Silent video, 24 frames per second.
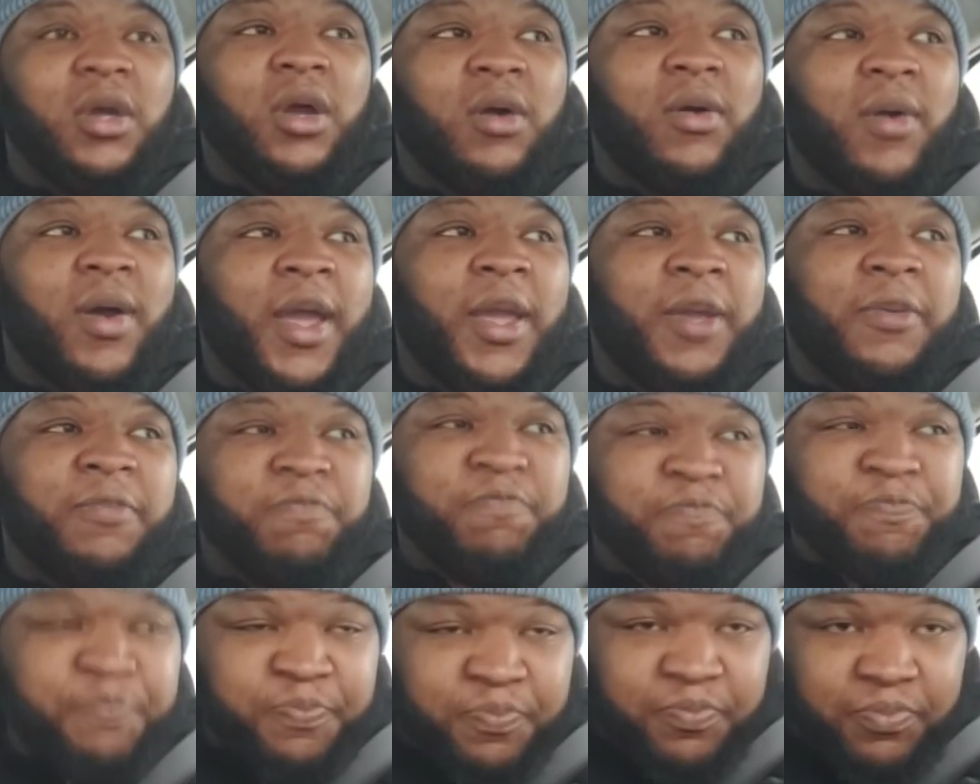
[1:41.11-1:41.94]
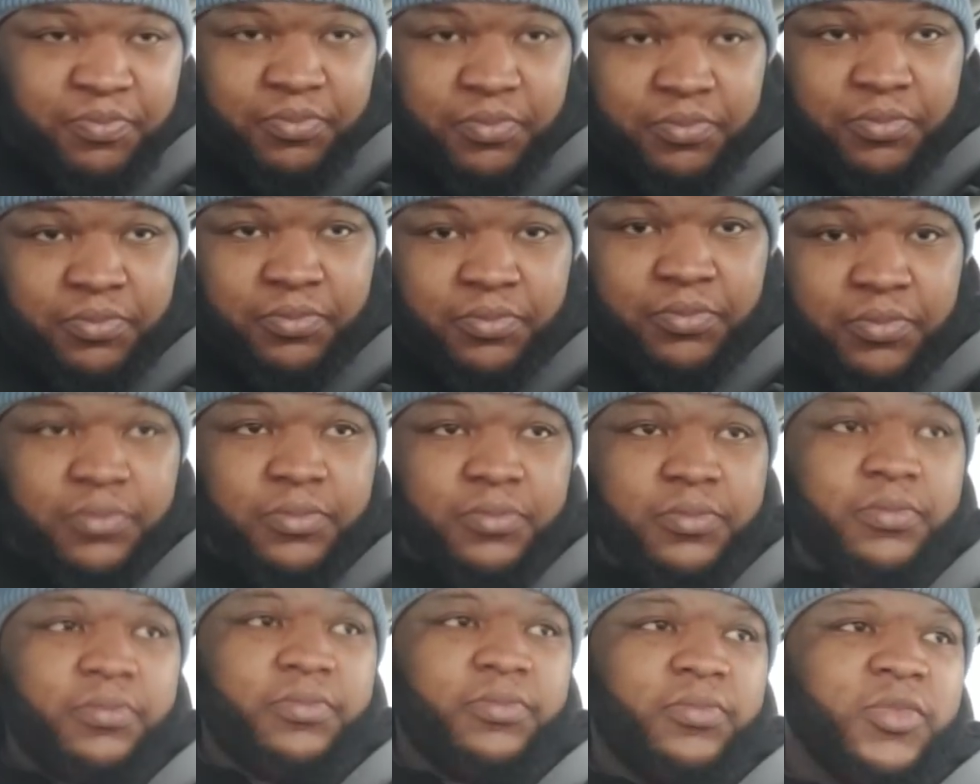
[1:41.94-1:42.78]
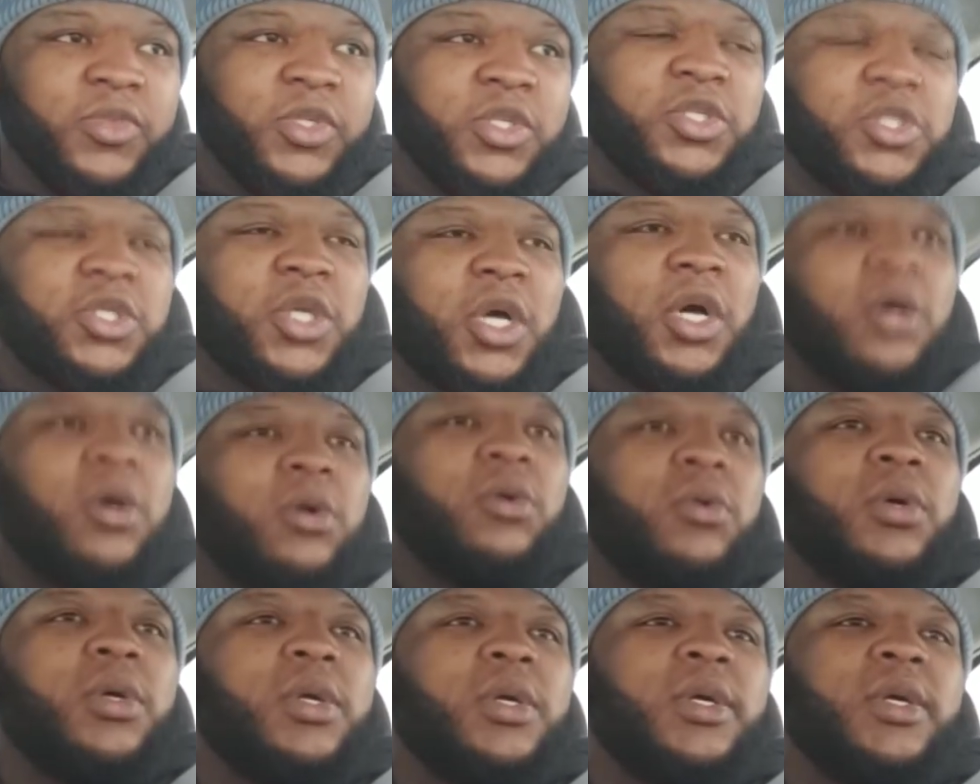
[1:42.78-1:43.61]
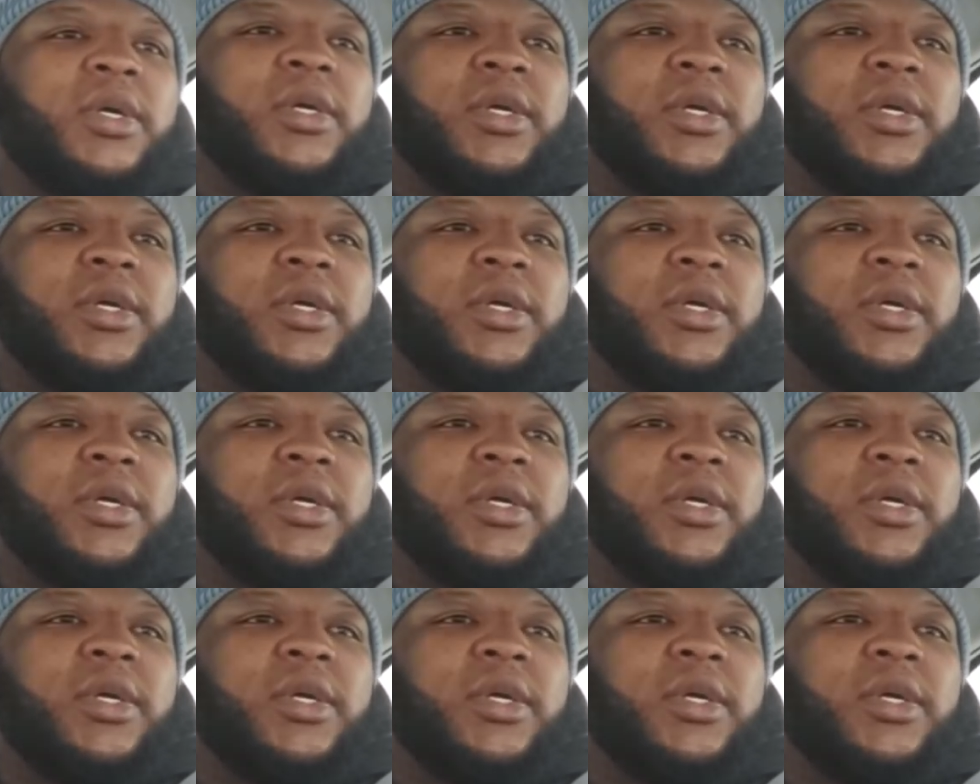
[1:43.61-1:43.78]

All right. So,